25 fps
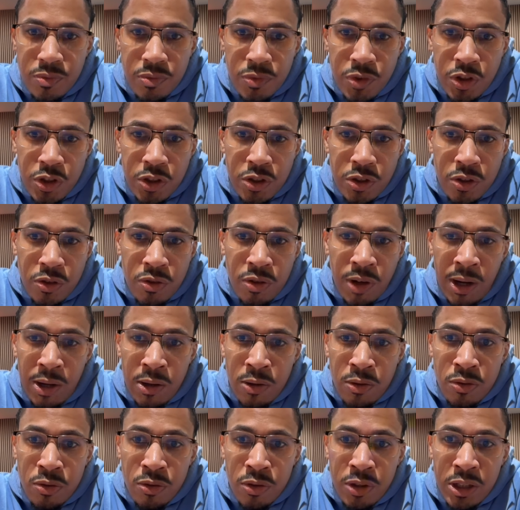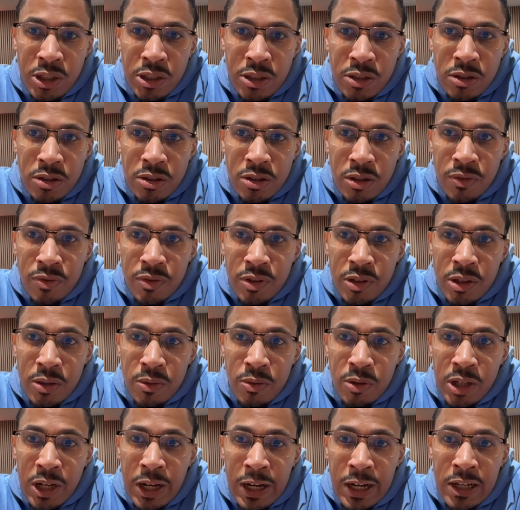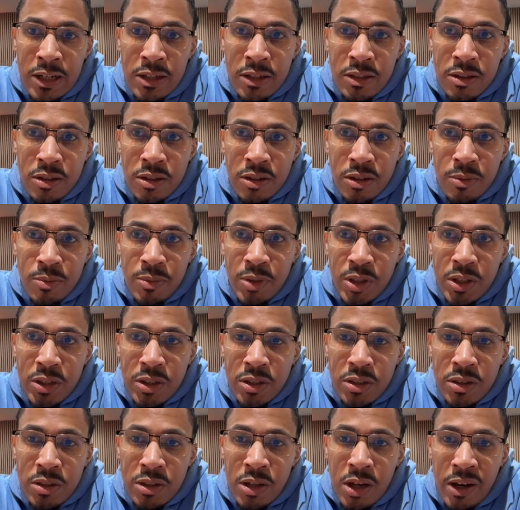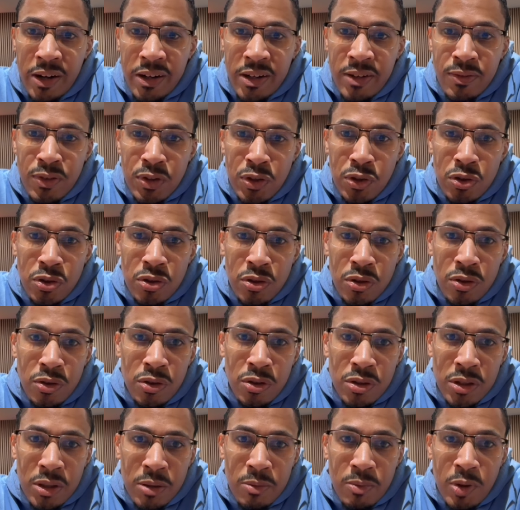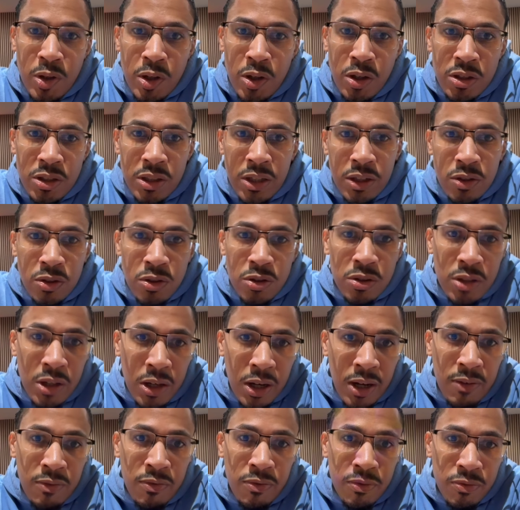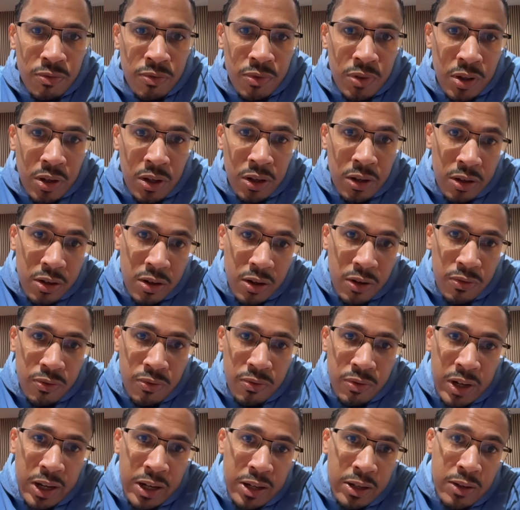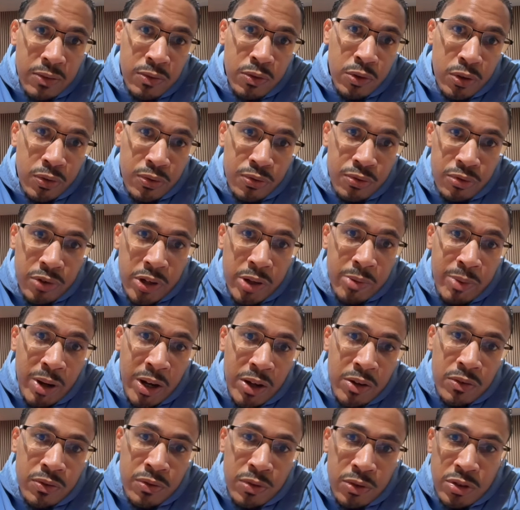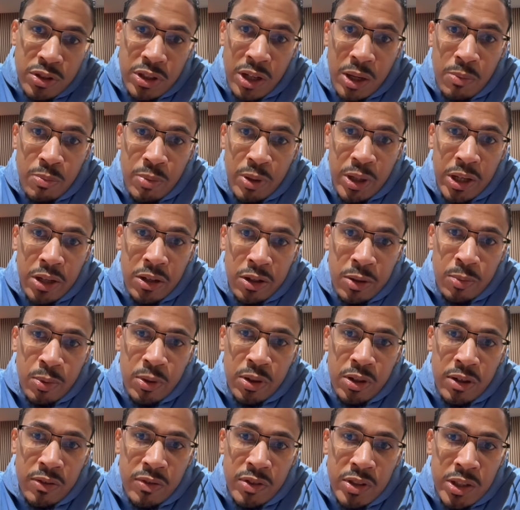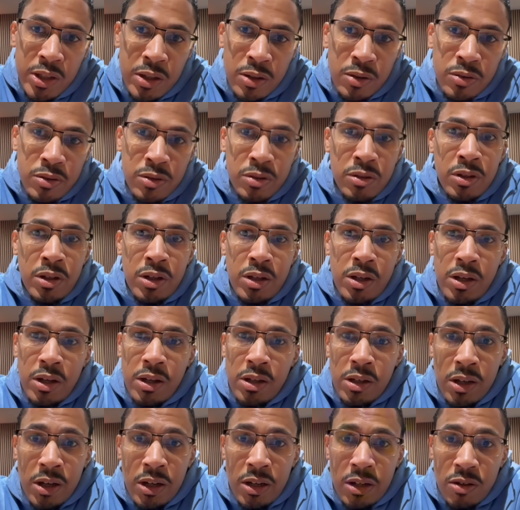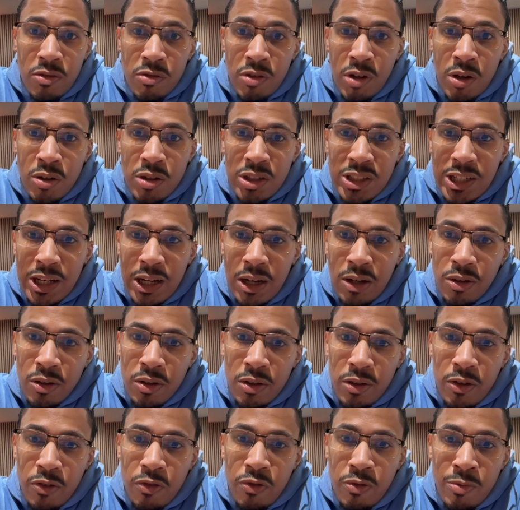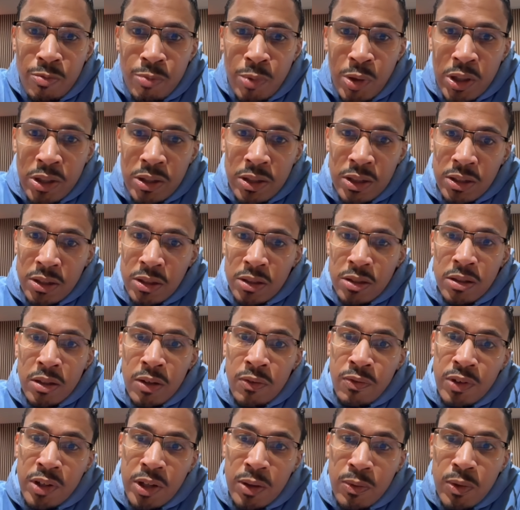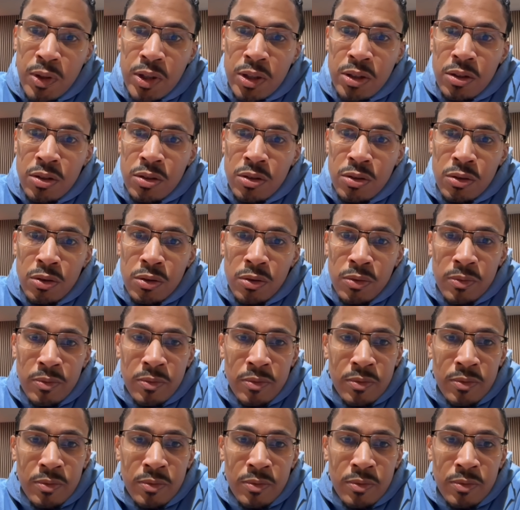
just crowd noise and stuff that they want to add into the mix. I never used to use it because I used to have enough that I've got 3 microphones that are picking up enough sound and the crowd is loud enough. But this is something they wanted to do.